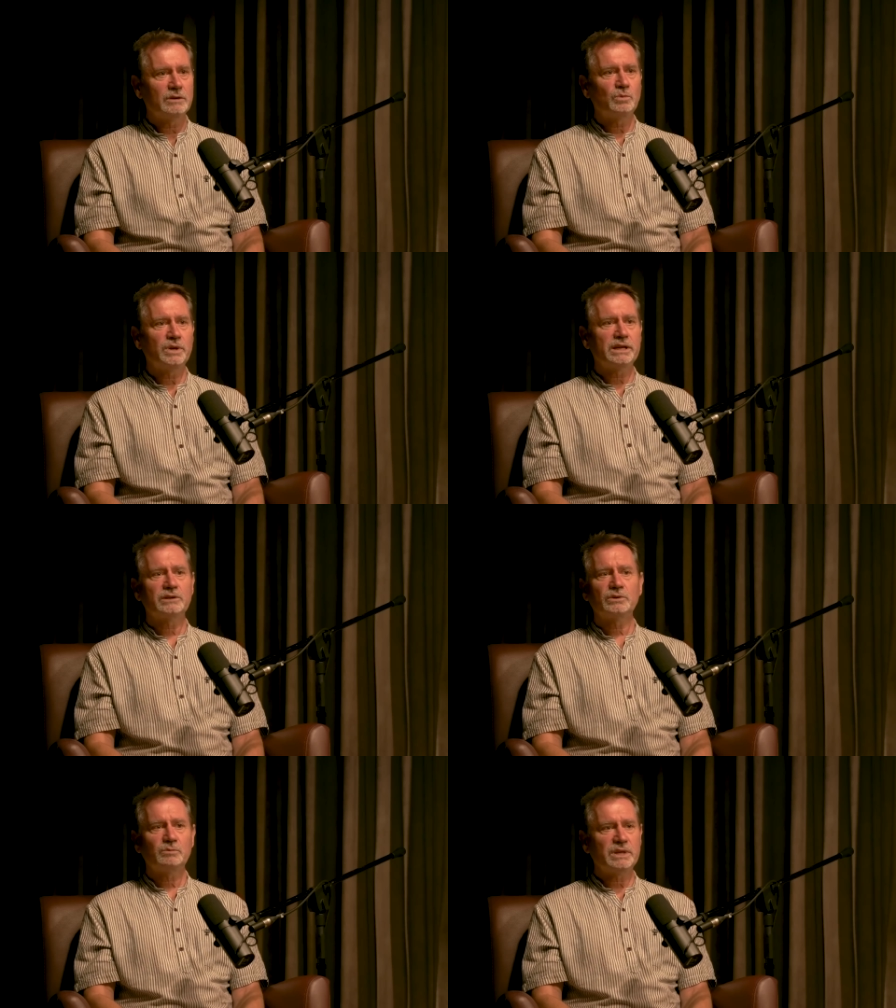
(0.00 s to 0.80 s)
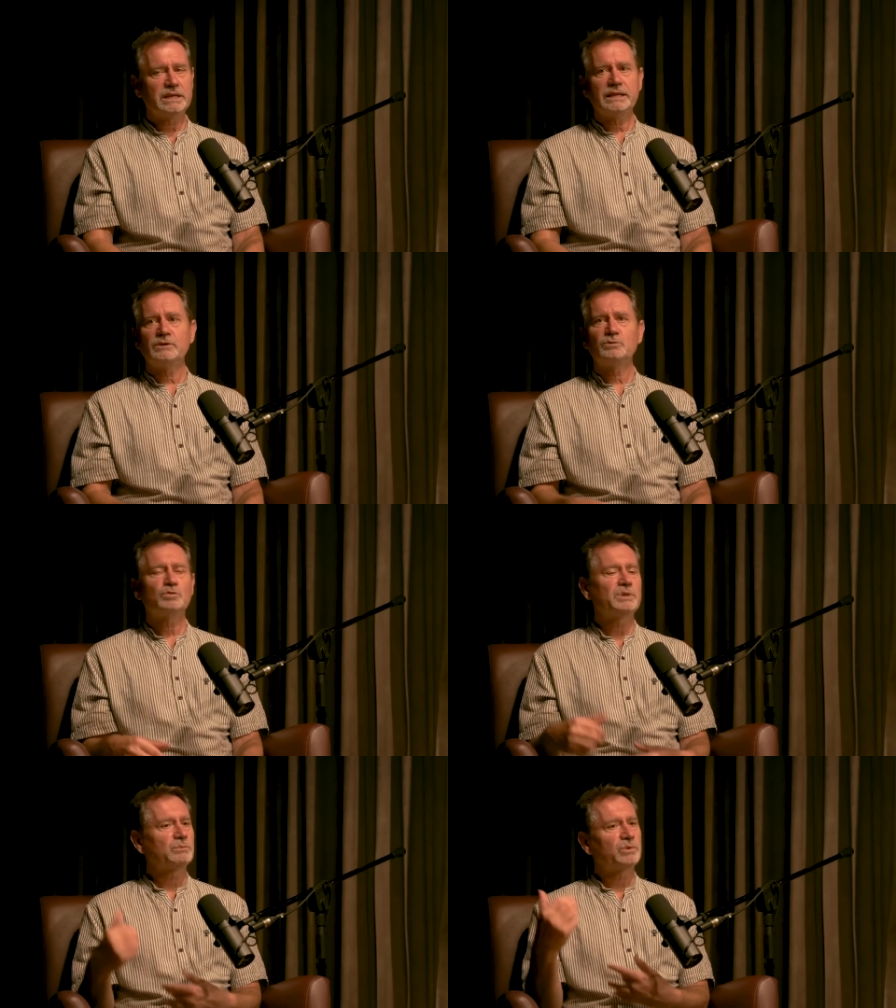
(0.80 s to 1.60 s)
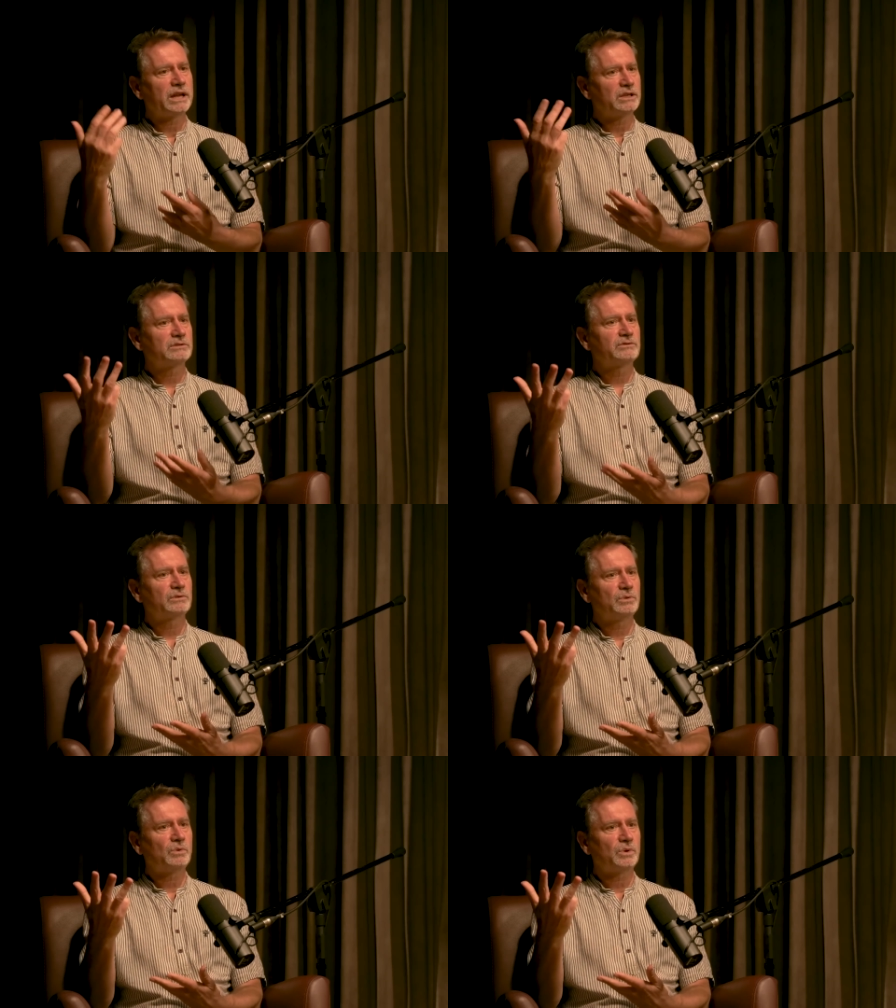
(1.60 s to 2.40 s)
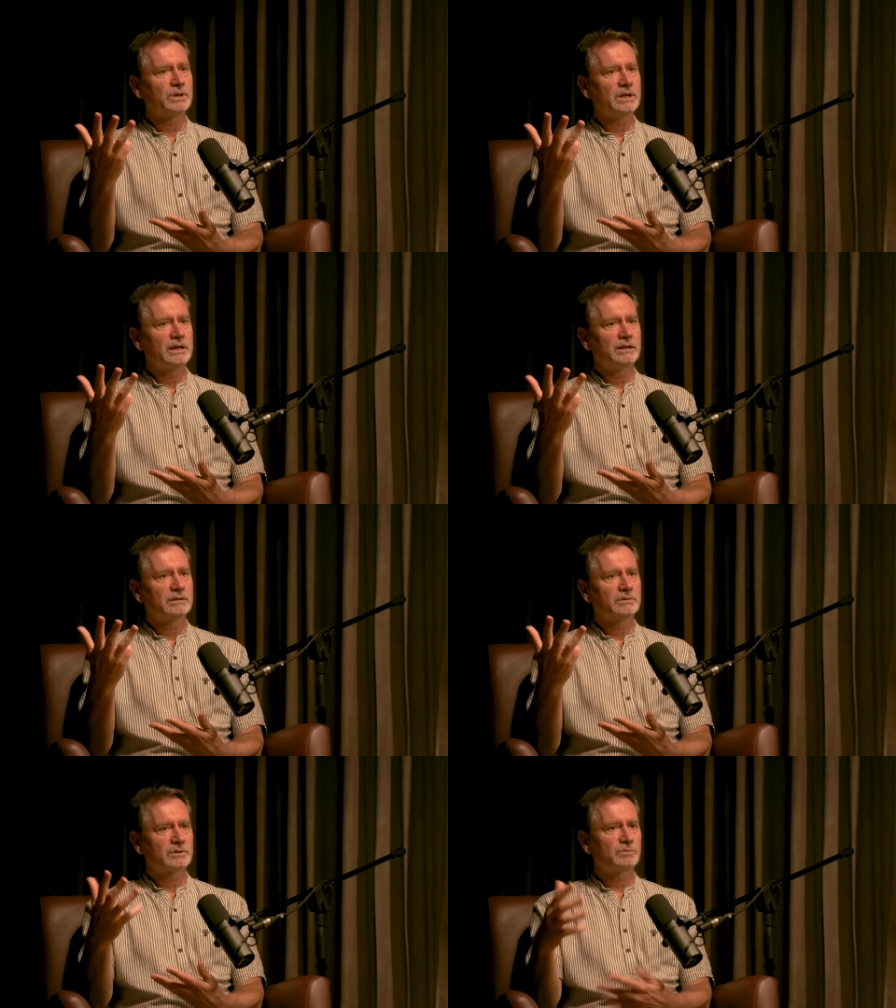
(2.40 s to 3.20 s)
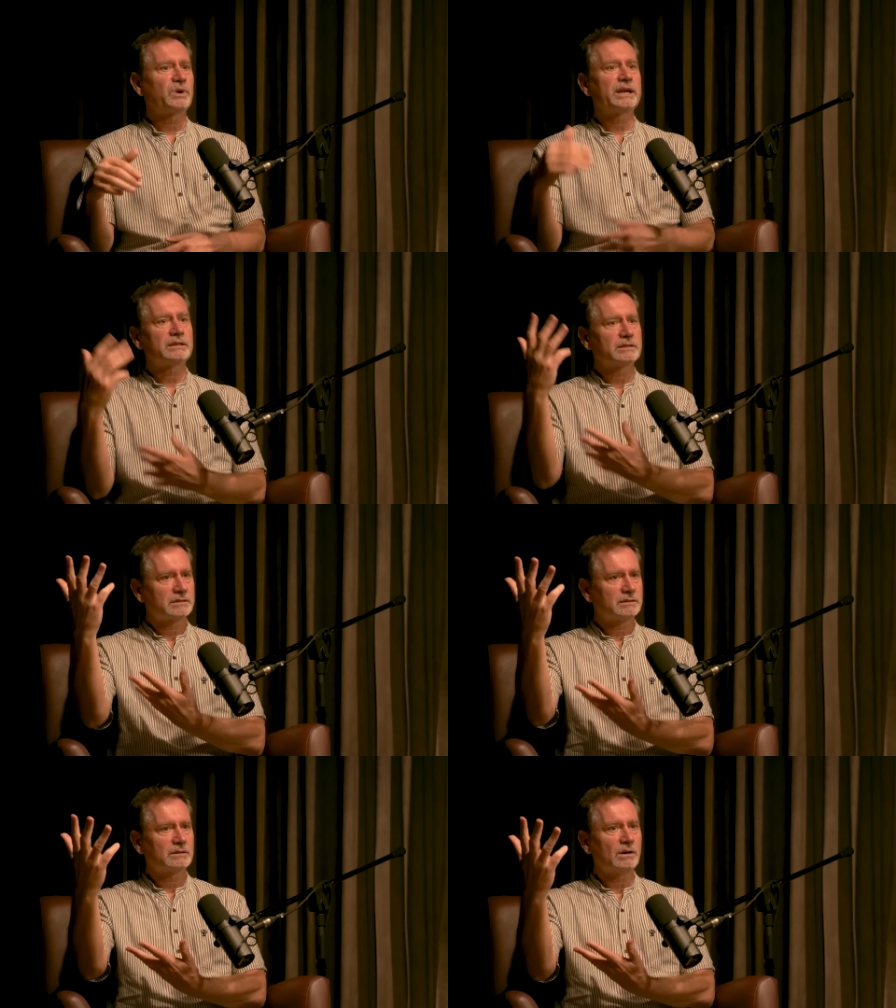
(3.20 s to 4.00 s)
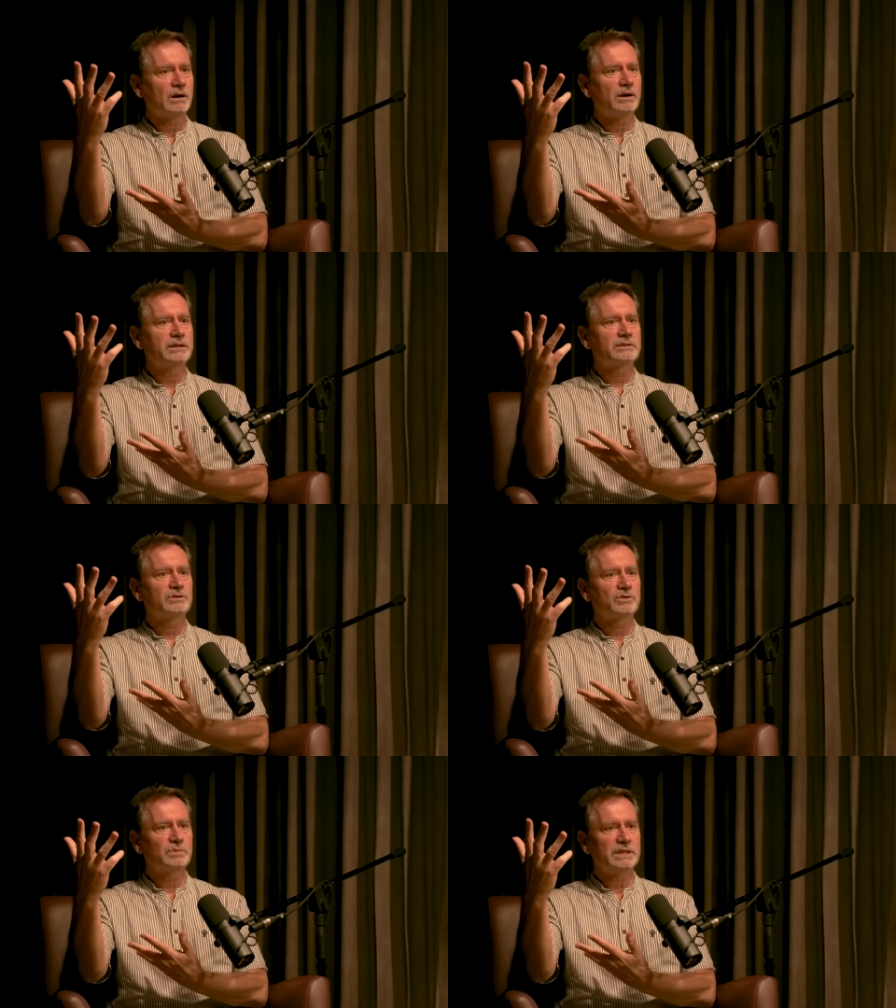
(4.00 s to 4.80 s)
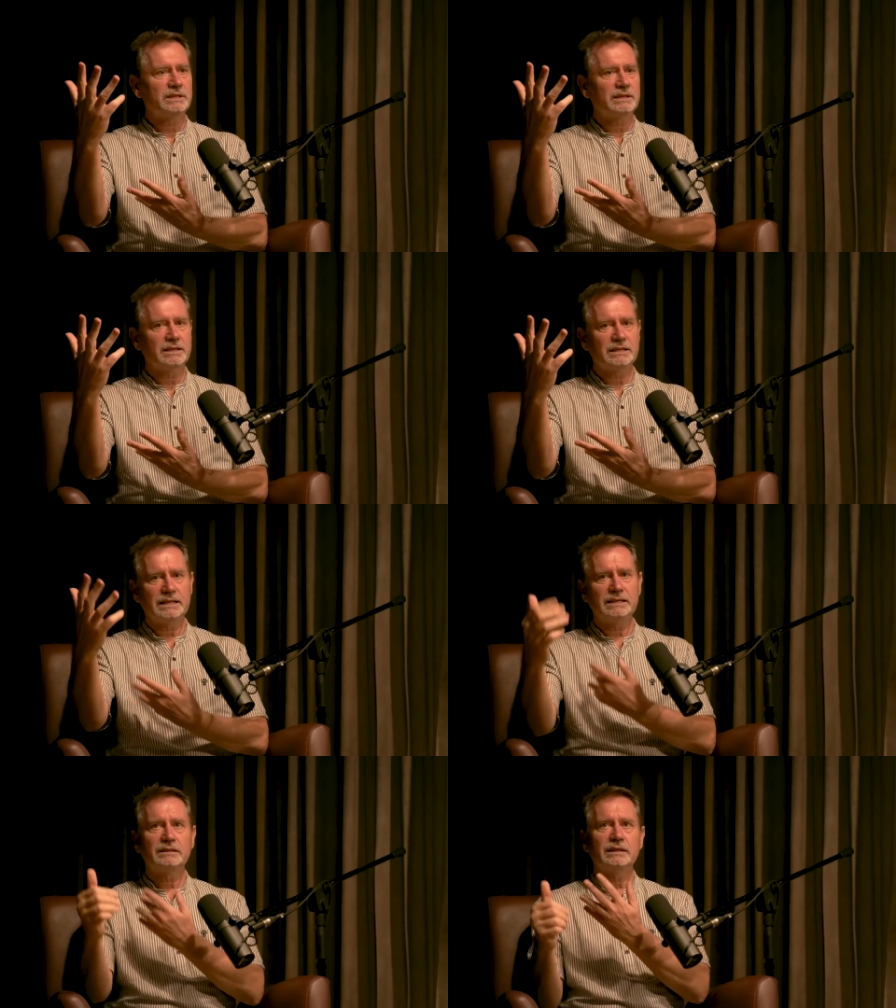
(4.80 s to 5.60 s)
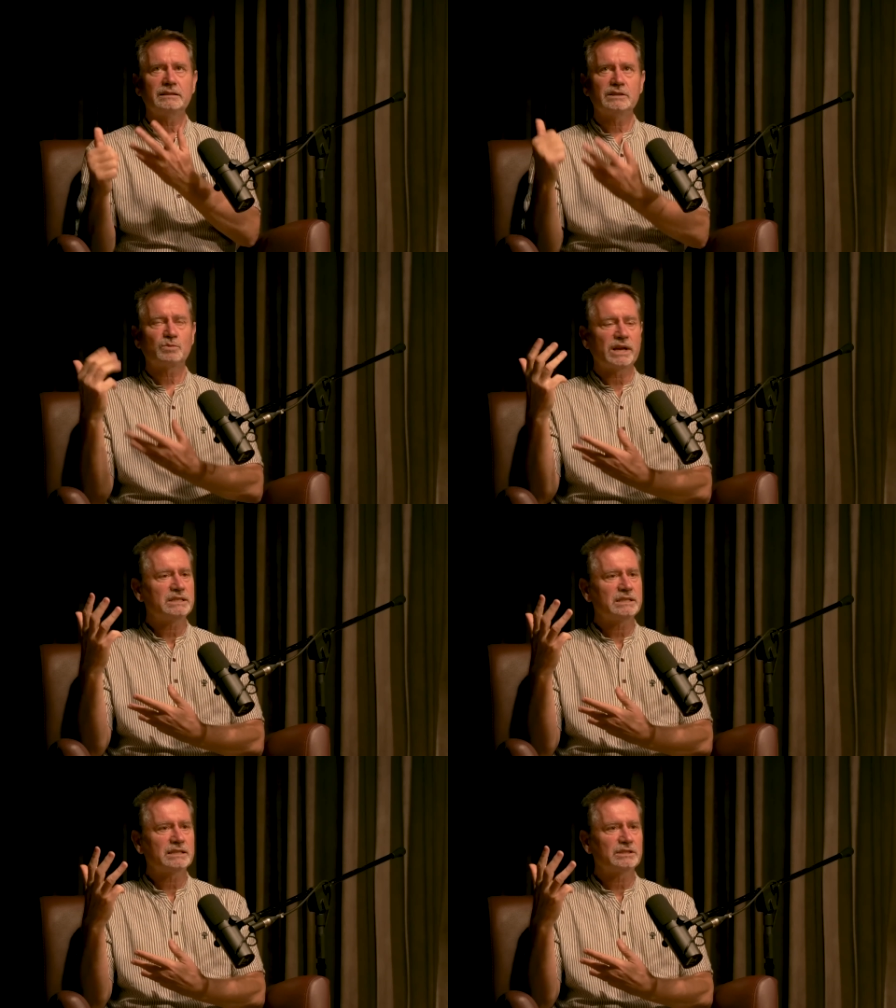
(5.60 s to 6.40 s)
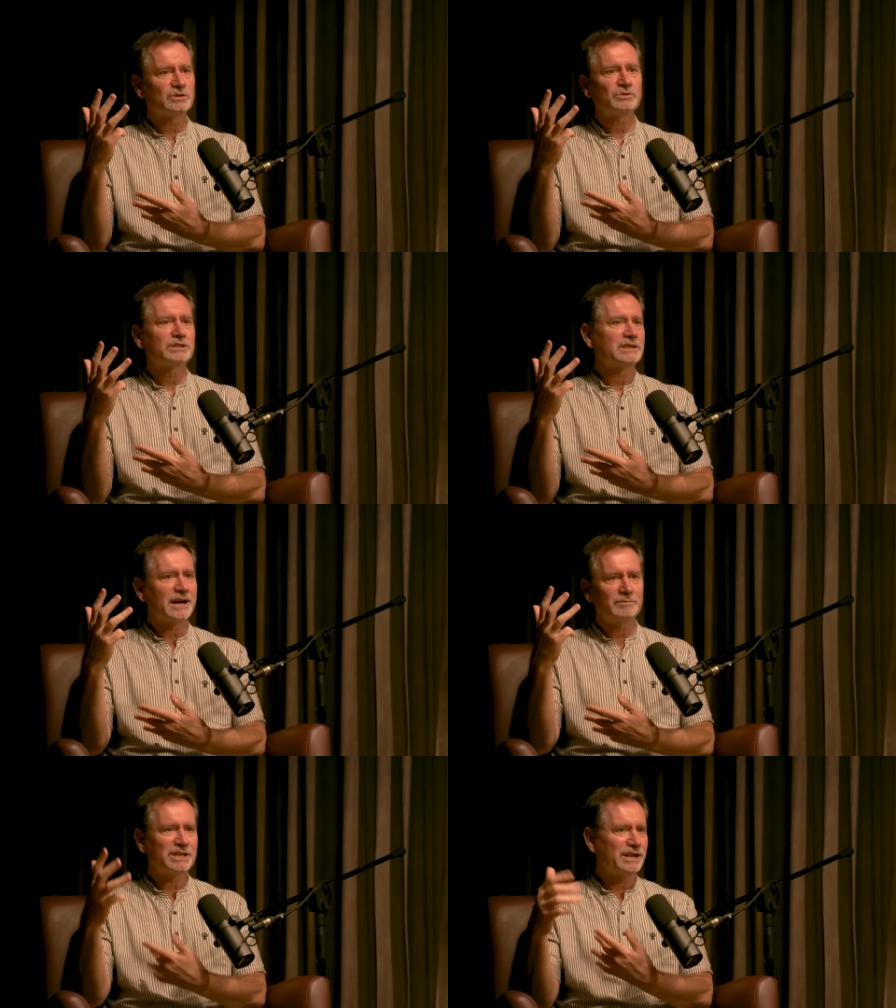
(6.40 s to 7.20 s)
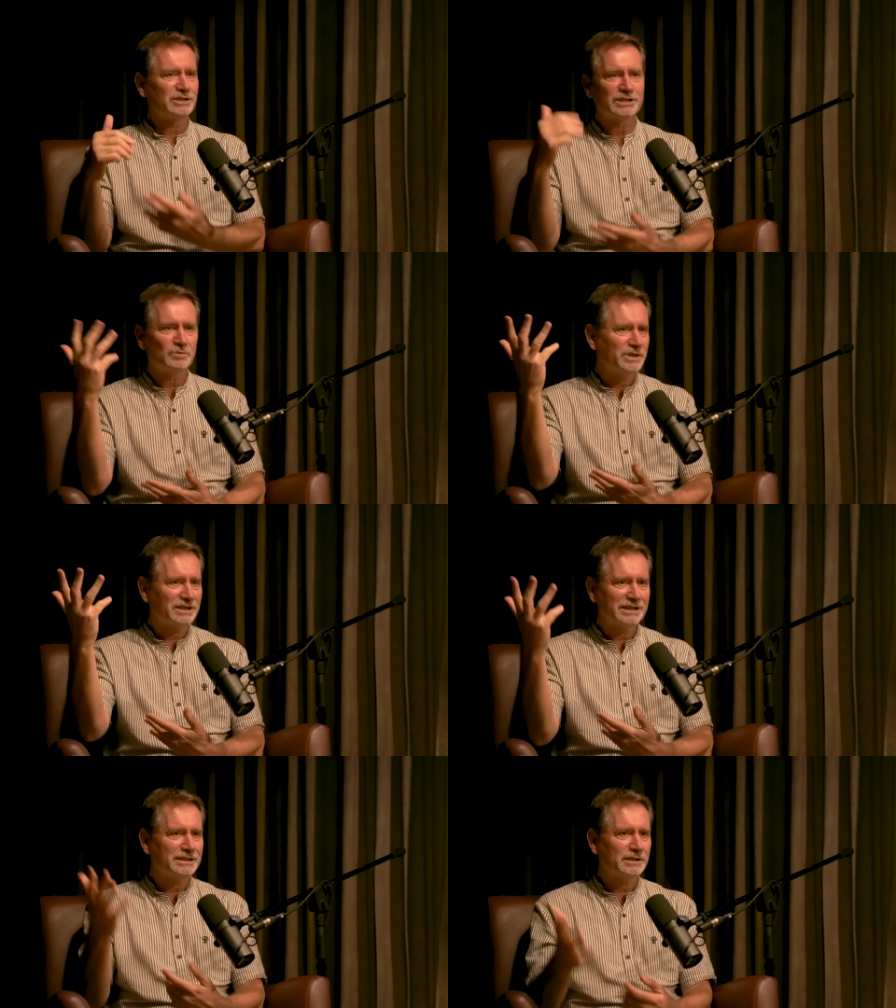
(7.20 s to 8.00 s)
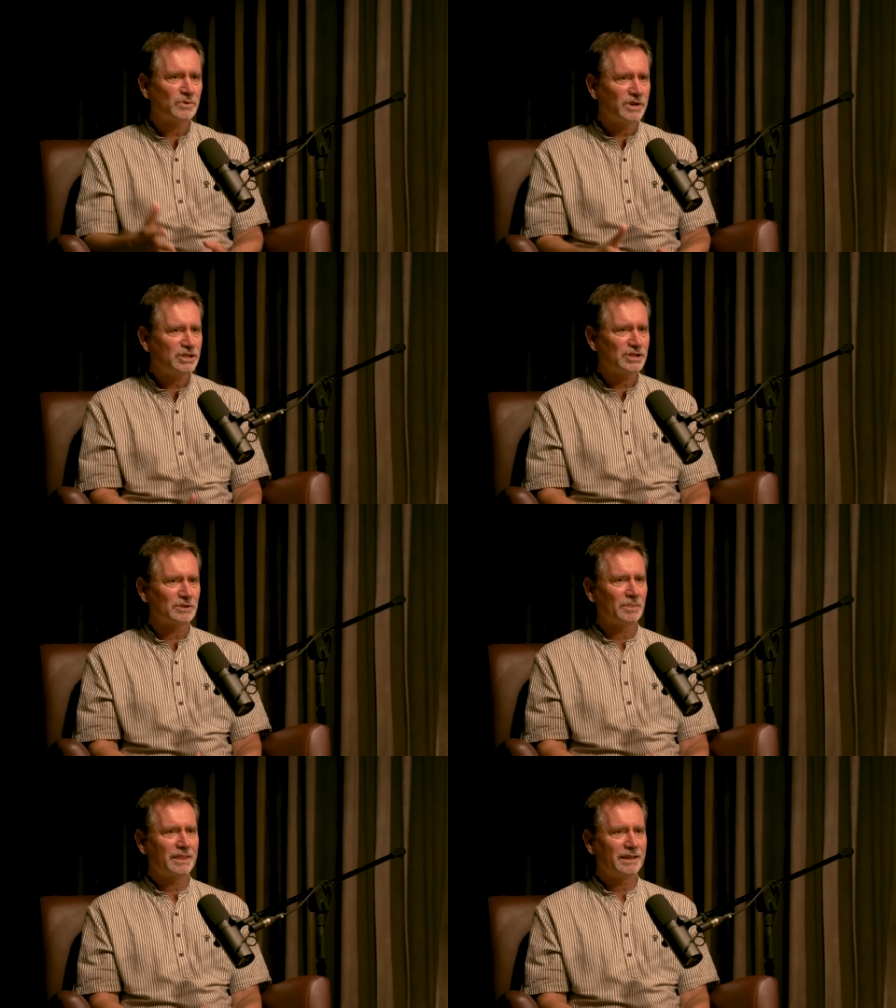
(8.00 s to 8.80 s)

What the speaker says: We can only be here to be in praise of the Lord, to praise God and to be in this praising until the time changes that we can get liberation.